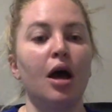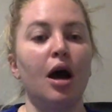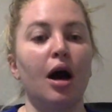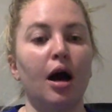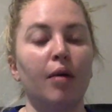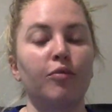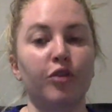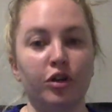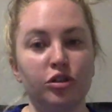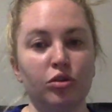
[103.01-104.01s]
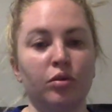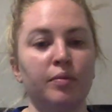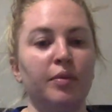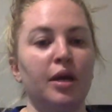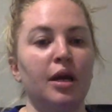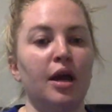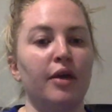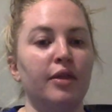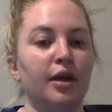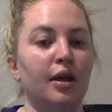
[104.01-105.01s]
for an adult.
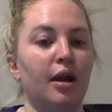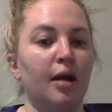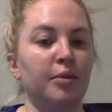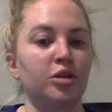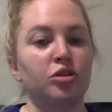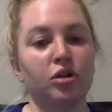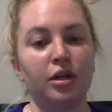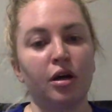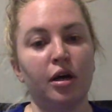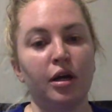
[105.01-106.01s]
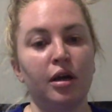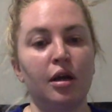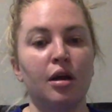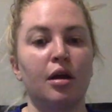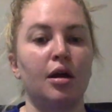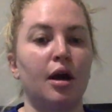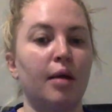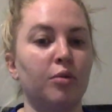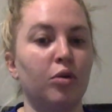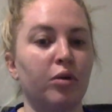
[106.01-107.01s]
And then I'm going to turn it on.
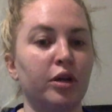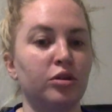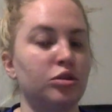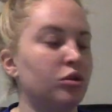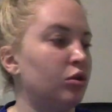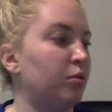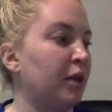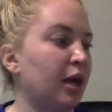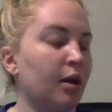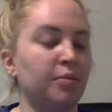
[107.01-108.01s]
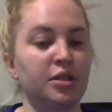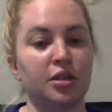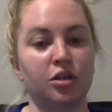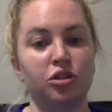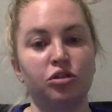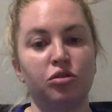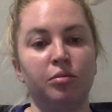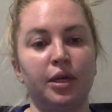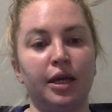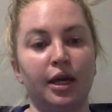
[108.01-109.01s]
I'm going to pick up the suction
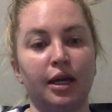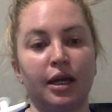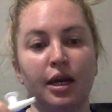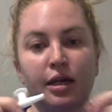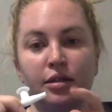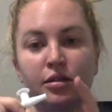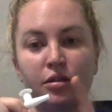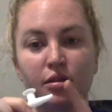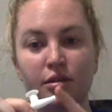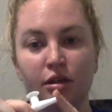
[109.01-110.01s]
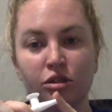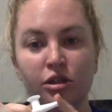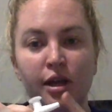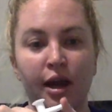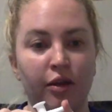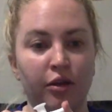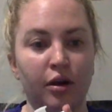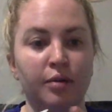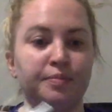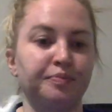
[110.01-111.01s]
tubing and connect it to the suction
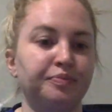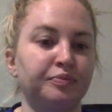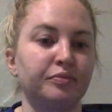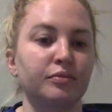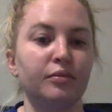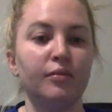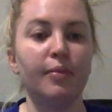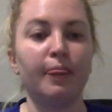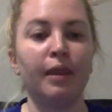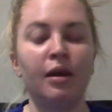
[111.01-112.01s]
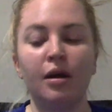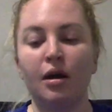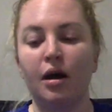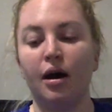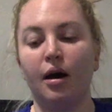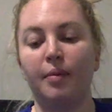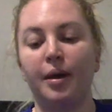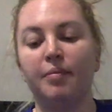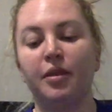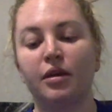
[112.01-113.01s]
catheter.
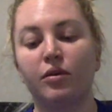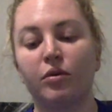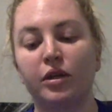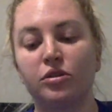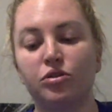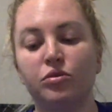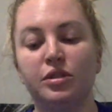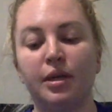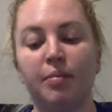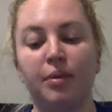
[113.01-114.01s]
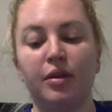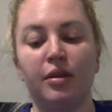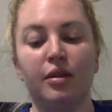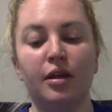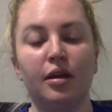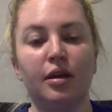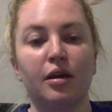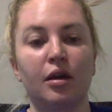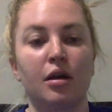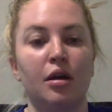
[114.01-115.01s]
I'm then going to dip the